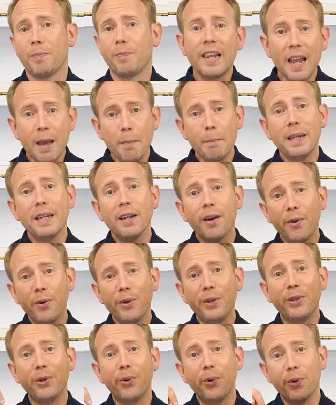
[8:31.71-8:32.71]
Let me know
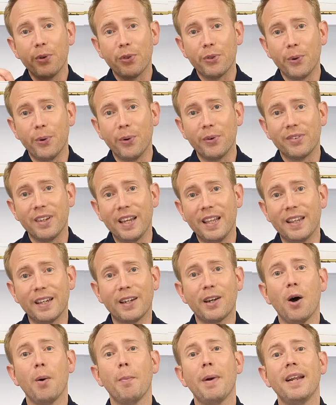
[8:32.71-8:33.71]
your thoughts in the
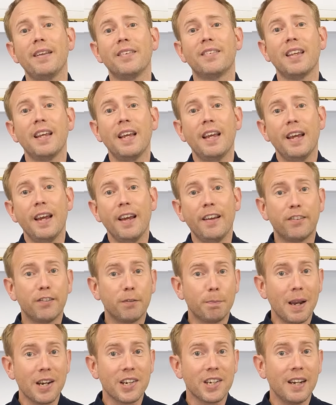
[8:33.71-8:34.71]
comments,
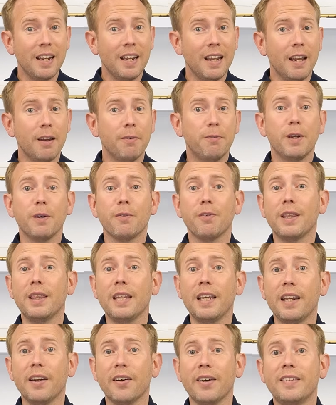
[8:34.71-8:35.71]
especially if you're in
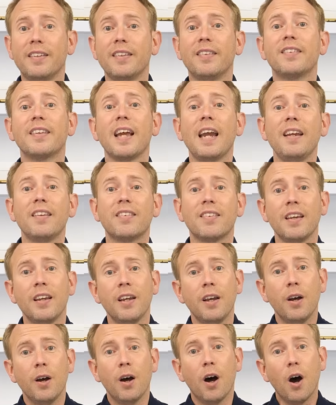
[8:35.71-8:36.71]
the United States.
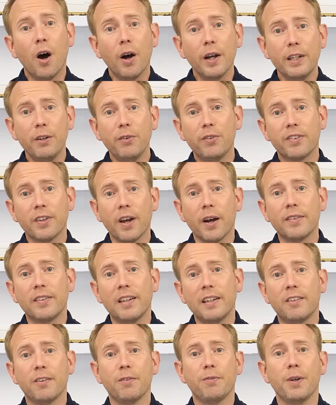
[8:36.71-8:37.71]
Are you
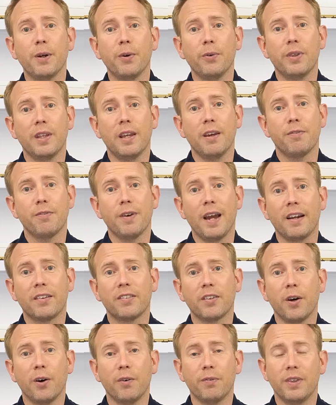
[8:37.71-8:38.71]
starting to feel the
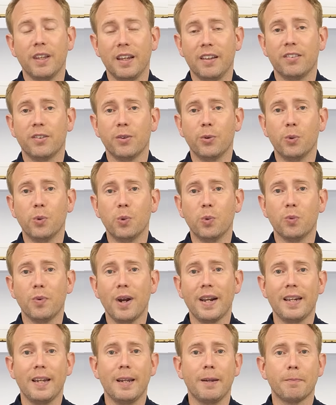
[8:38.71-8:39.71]
effects of this
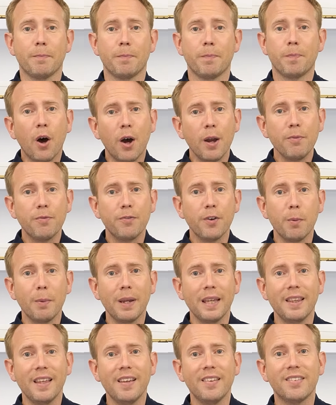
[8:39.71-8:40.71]
already? I'm
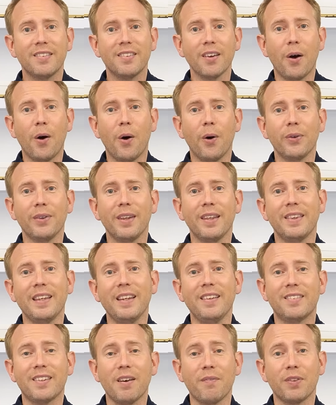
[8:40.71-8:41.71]
filming this on the
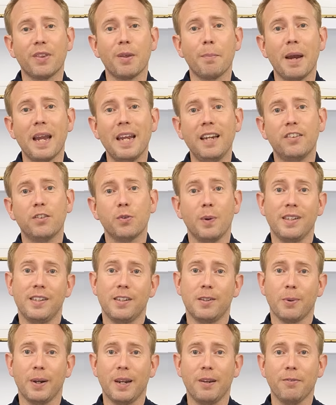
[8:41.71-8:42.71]
7th of May
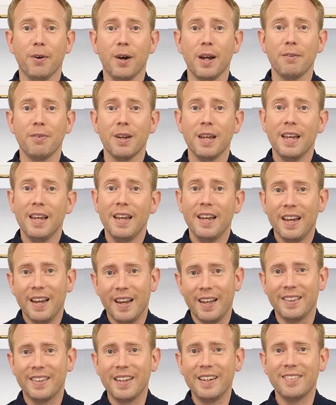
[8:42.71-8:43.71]
2025,
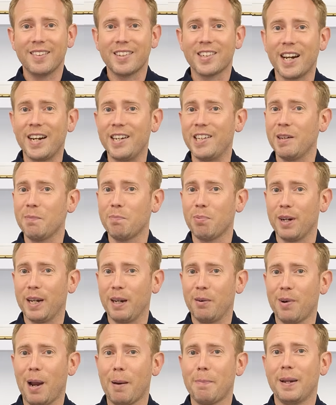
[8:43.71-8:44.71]
and things are changing
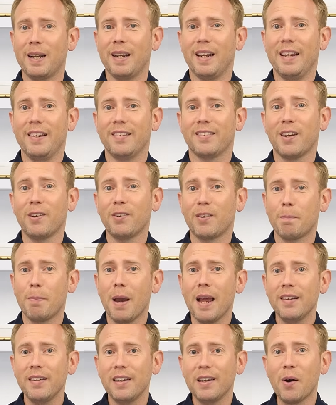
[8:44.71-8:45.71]
pretty rapidly, so
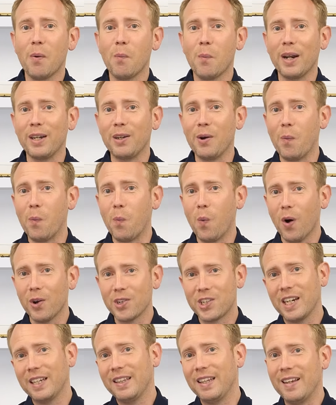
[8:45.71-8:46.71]
depending on when you're
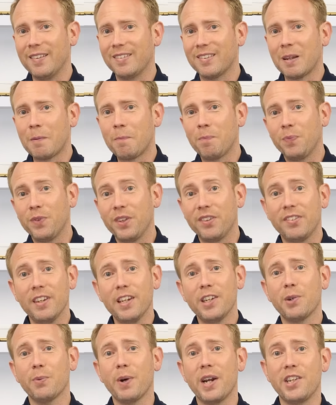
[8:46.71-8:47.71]
watching this, the
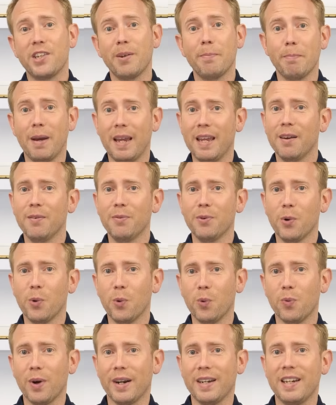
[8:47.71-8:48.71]
situation may have
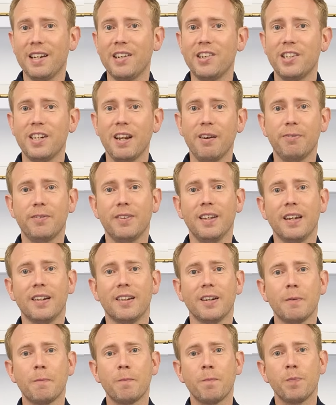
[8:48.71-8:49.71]
already
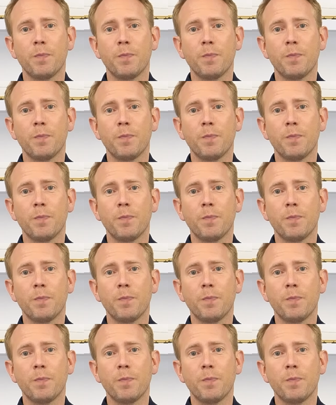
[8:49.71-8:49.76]
shifted.